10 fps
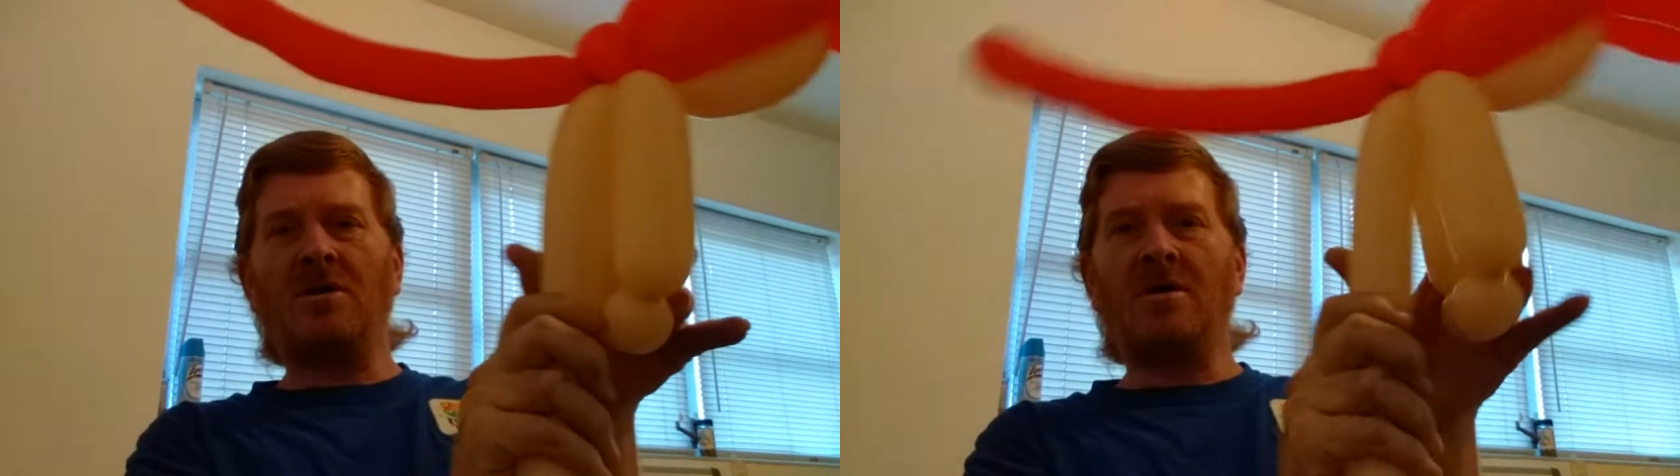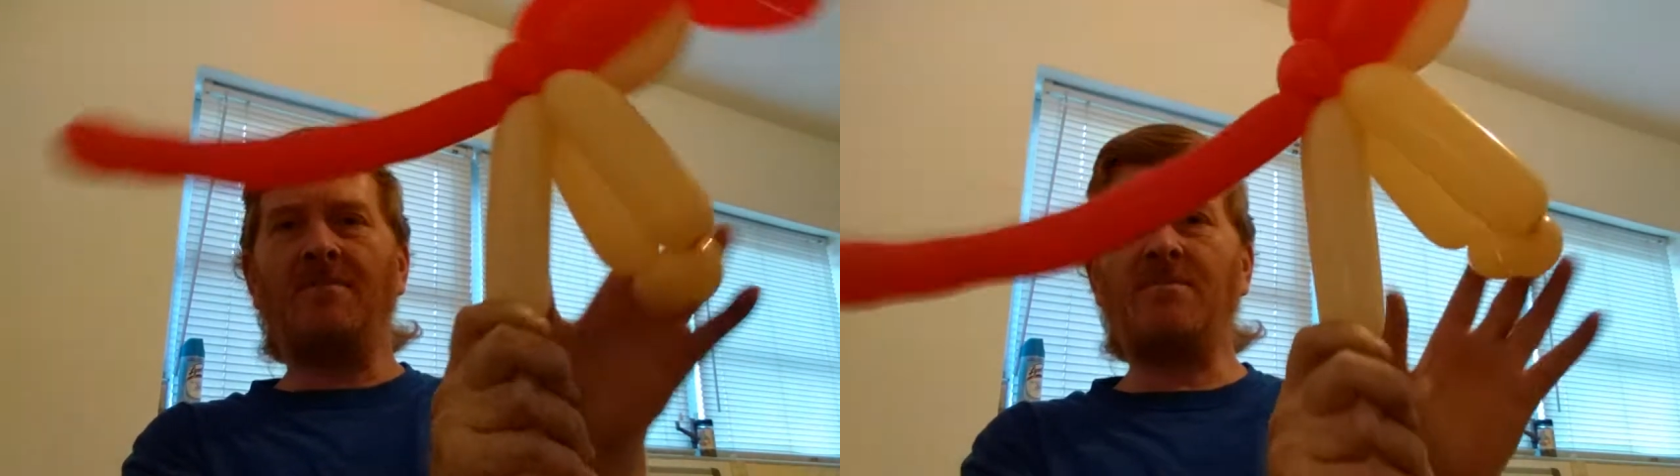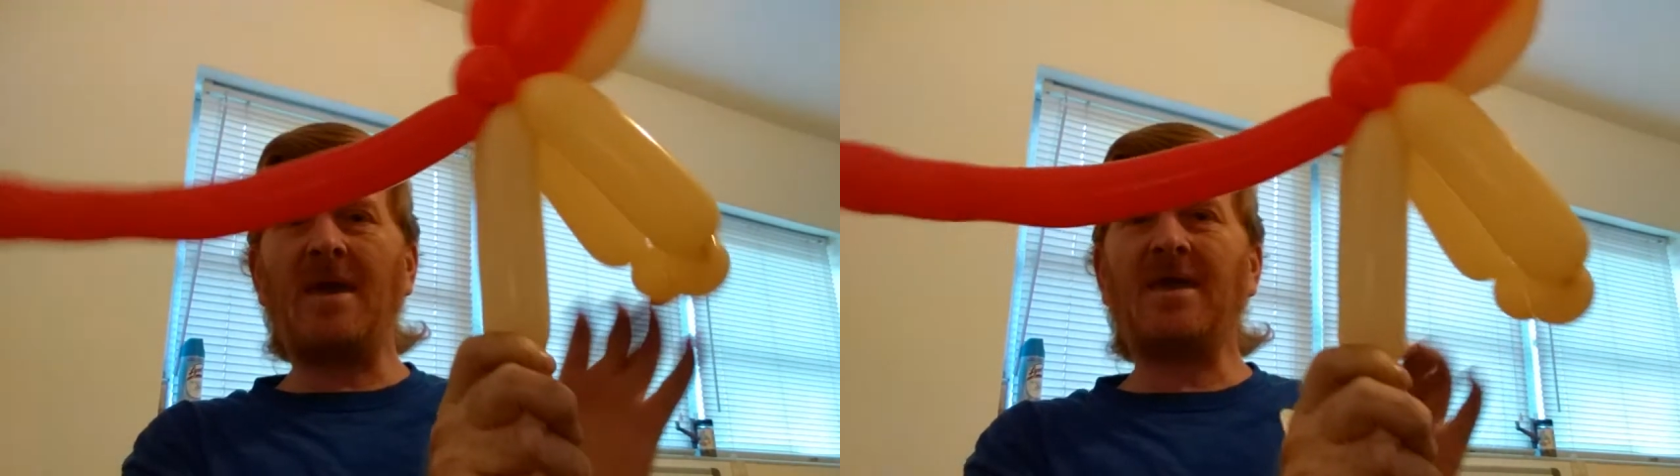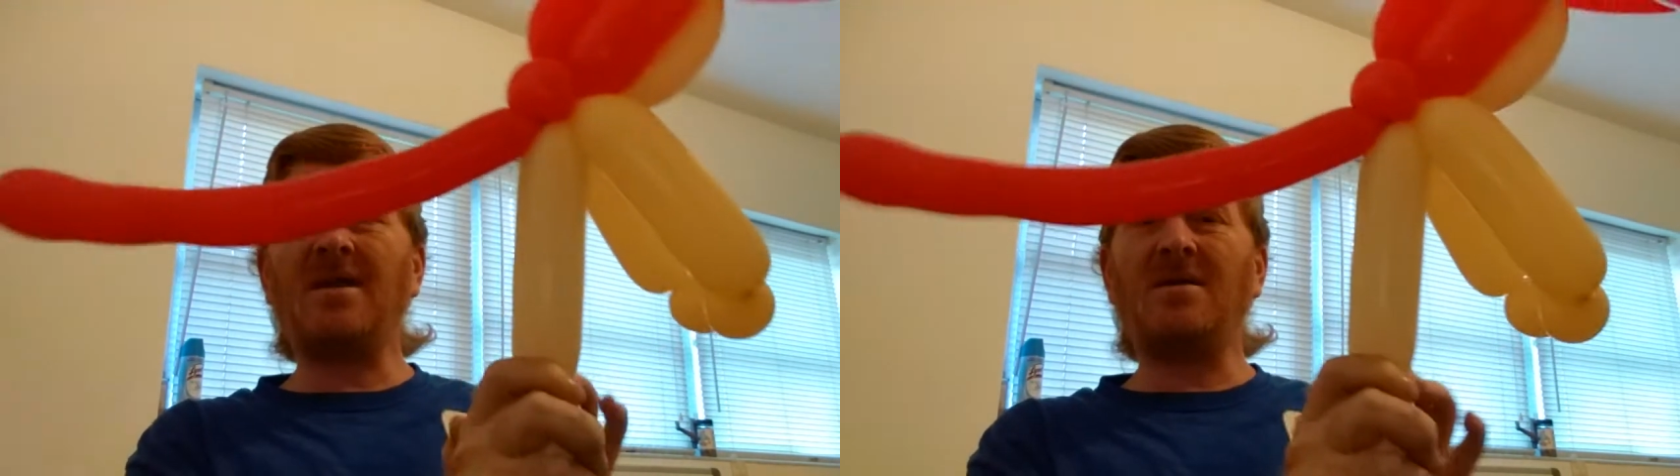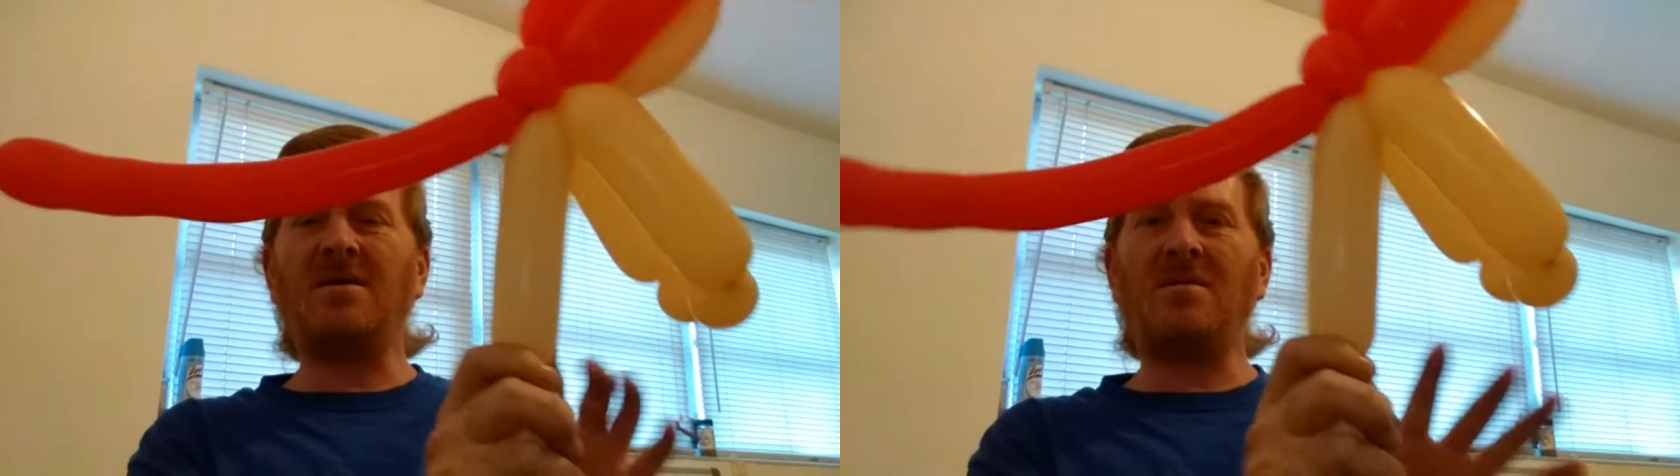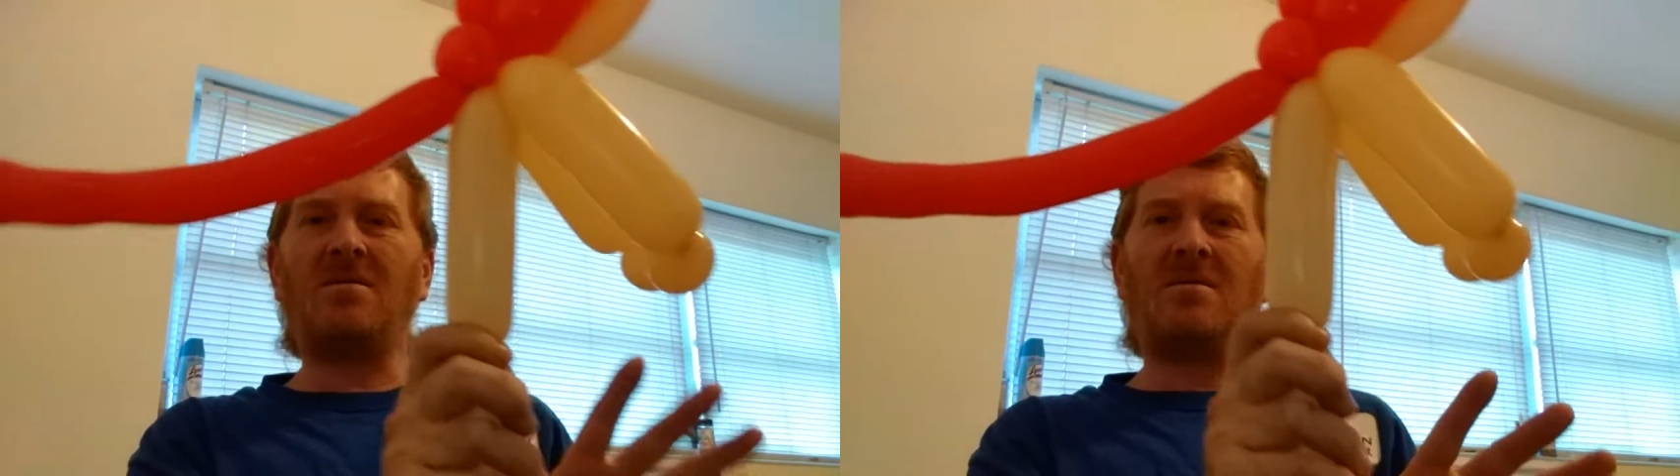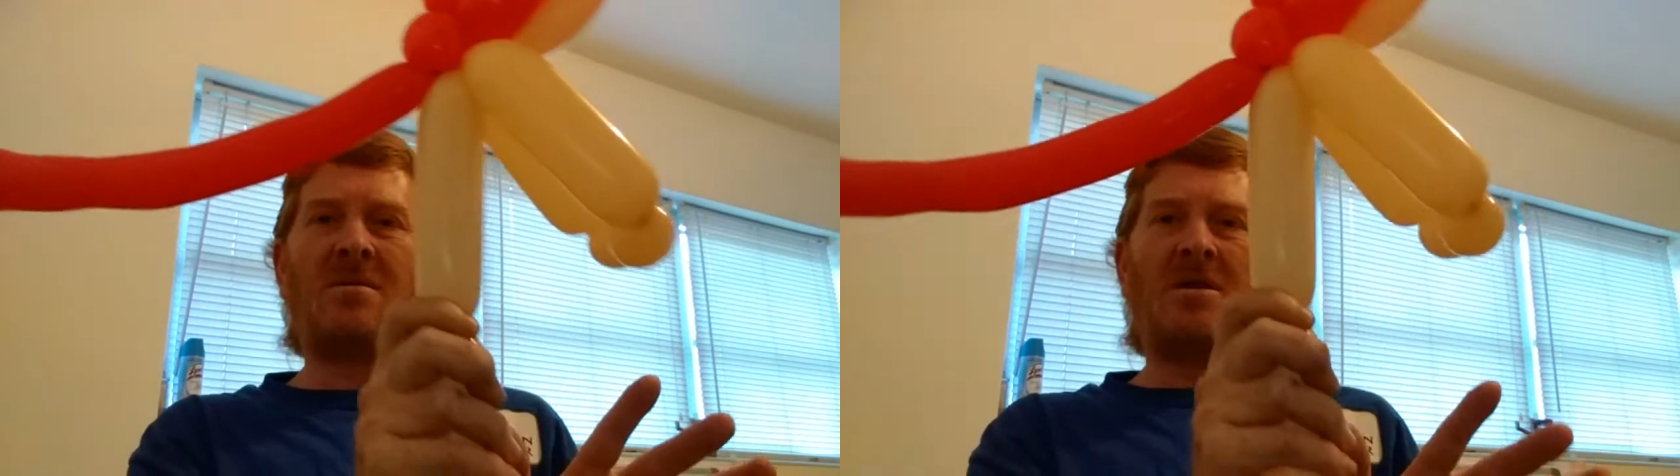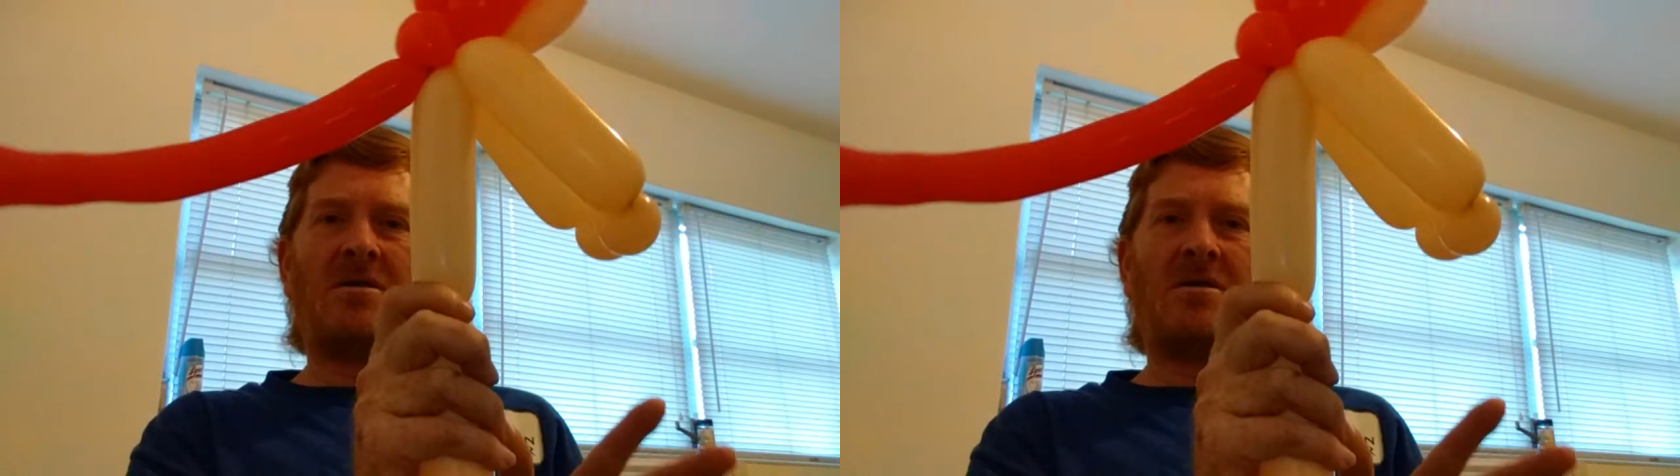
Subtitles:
If you make it a little